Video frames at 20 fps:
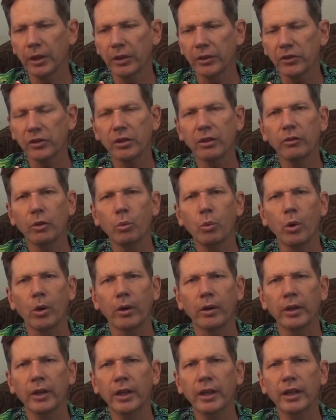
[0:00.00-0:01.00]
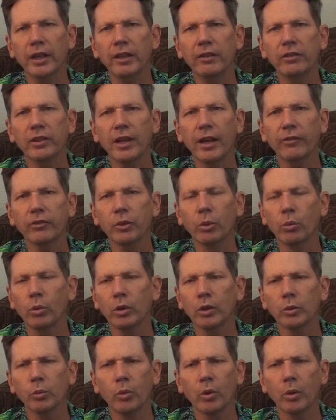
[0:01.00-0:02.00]
Civil War. Even after
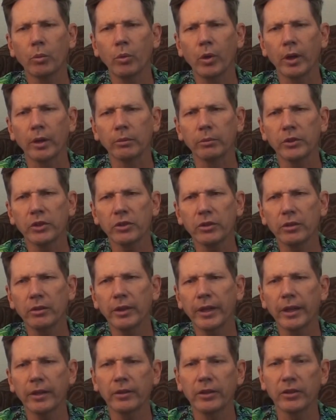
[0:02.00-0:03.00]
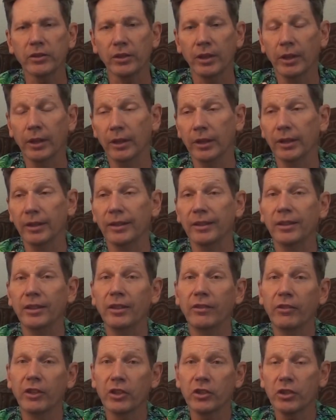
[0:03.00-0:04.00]
World War I, we still had this
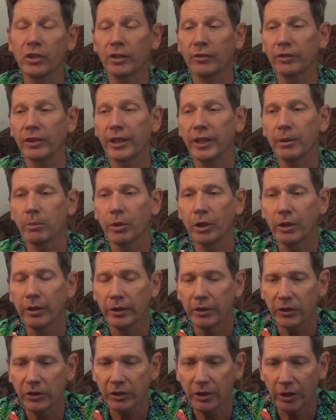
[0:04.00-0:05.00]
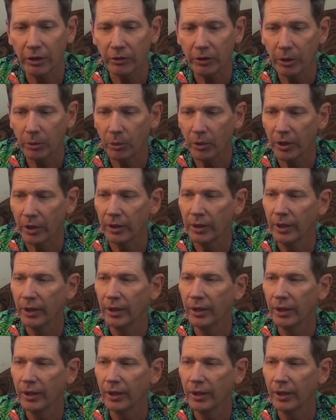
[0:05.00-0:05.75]
division of labor in this country where